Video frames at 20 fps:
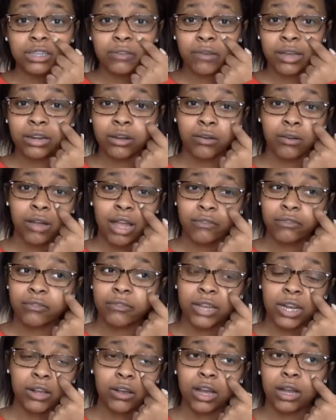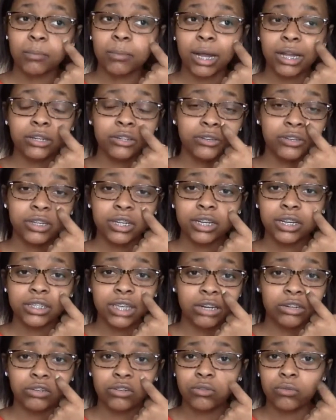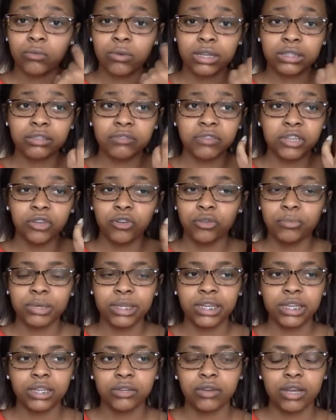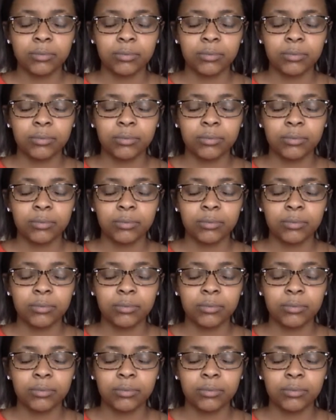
If I don't have a video up by New Year's, I don't know what the video will be anyway.